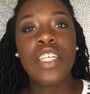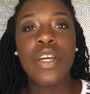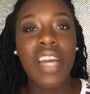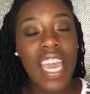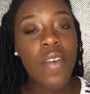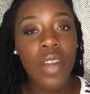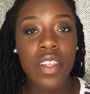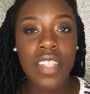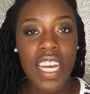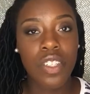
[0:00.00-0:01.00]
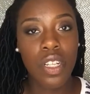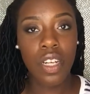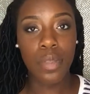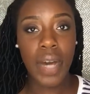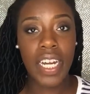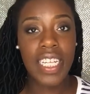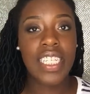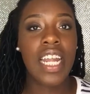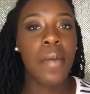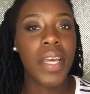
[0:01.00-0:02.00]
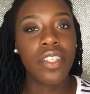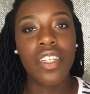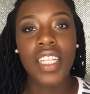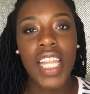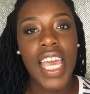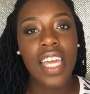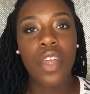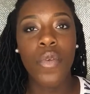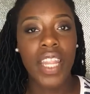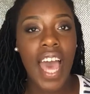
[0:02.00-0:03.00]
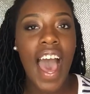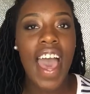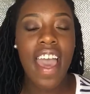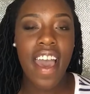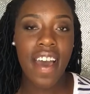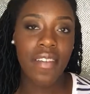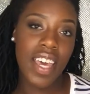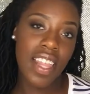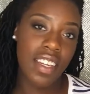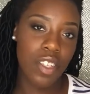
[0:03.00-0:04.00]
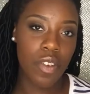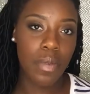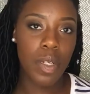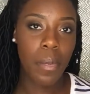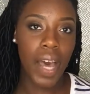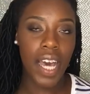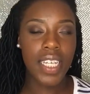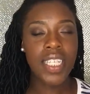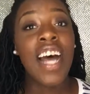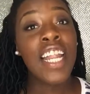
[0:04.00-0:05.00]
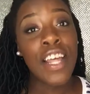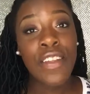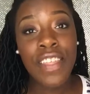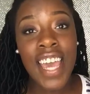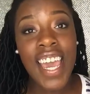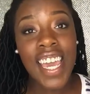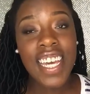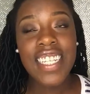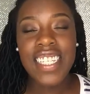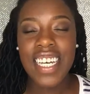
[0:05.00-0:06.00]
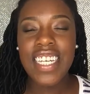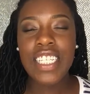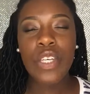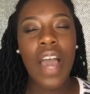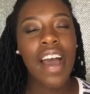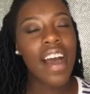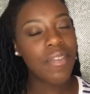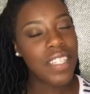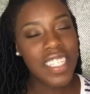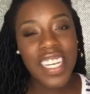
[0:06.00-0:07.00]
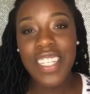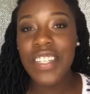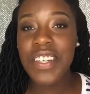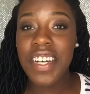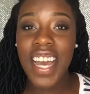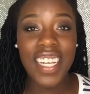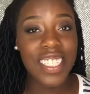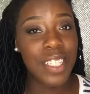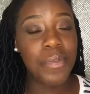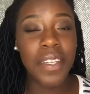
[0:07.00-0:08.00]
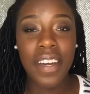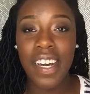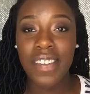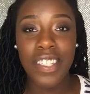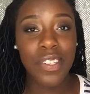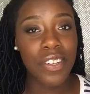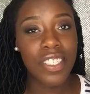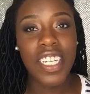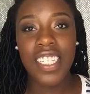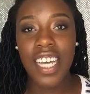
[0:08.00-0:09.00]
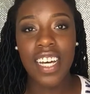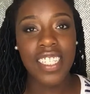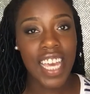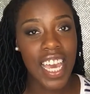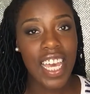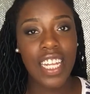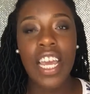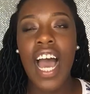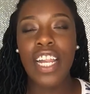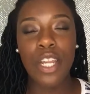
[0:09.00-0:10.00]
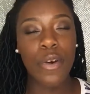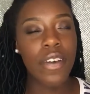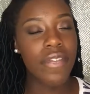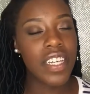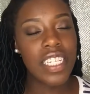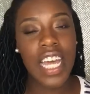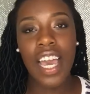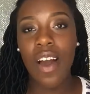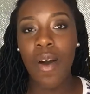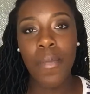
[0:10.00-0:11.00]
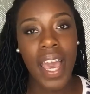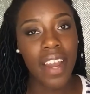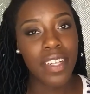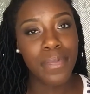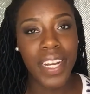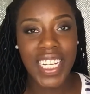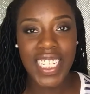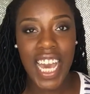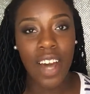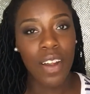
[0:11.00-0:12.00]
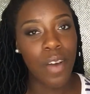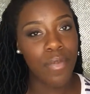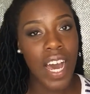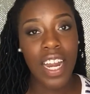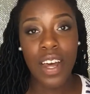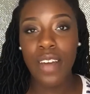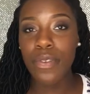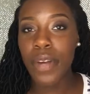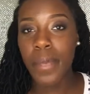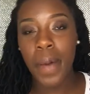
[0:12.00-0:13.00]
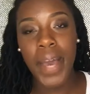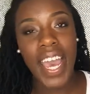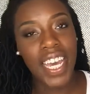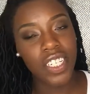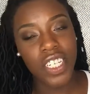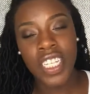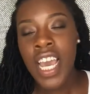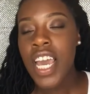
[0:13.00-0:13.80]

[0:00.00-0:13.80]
So get one of those extra large bonnets, and I'll make sure to link the one that I have in the description box. Another thing, sis, you have to tend to your edges when you have these crochet styles in. I know it feels like, oh, my hair is braided down, I'm fine, I don't have to worry about my edges.